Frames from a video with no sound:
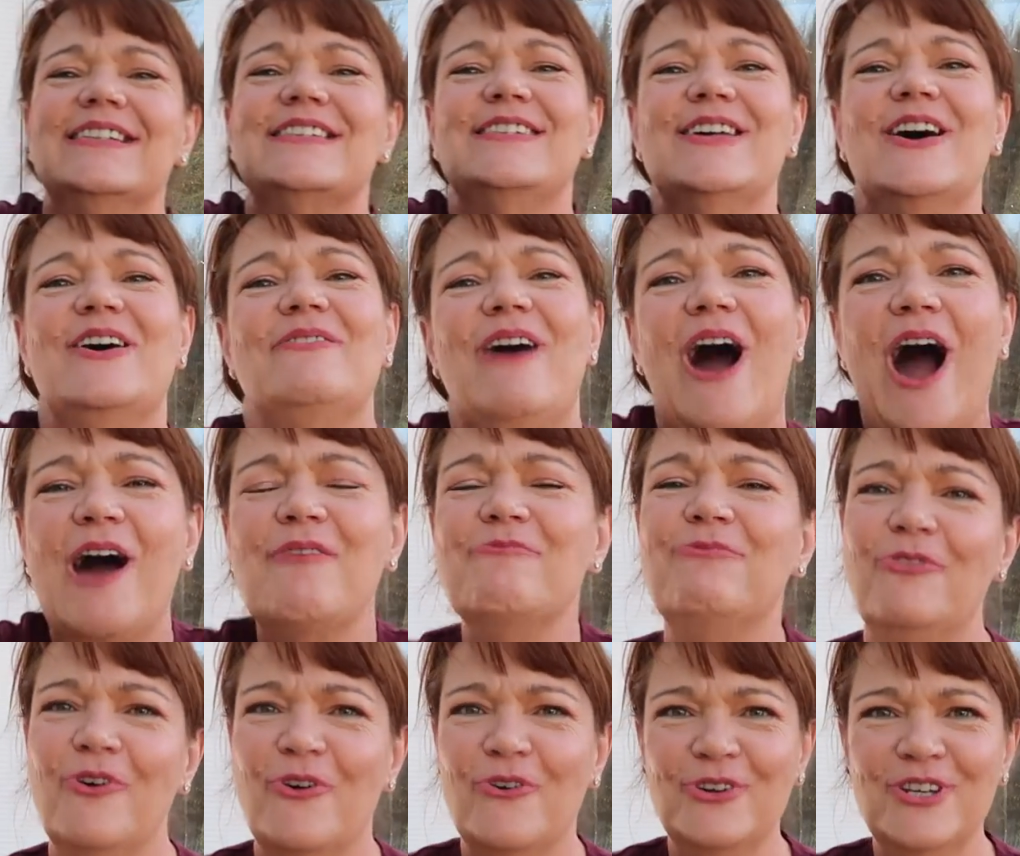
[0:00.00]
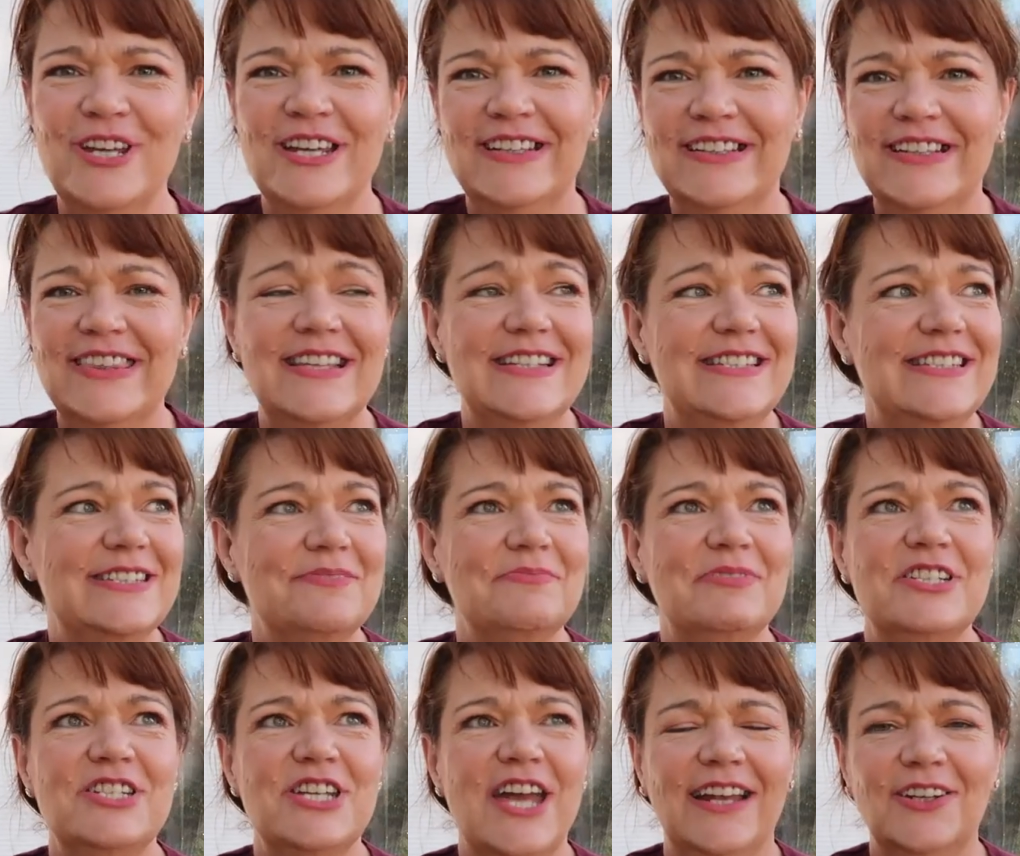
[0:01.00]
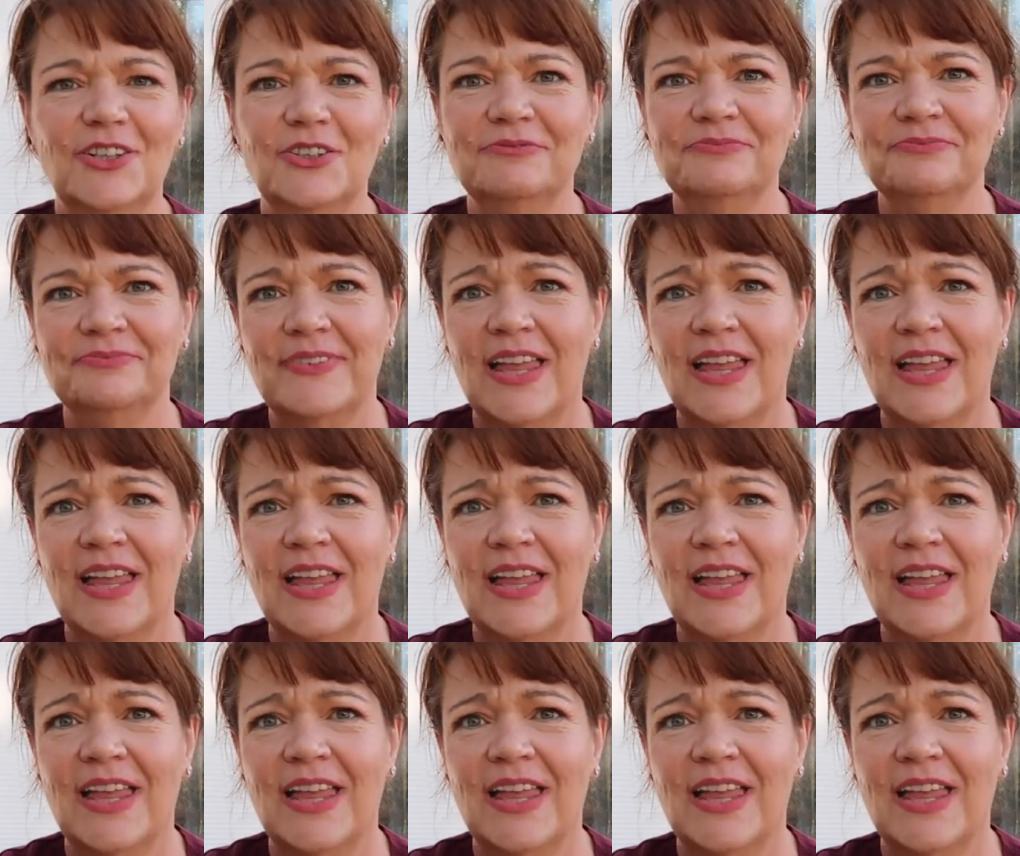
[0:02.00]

so I'm Fawn this is my channel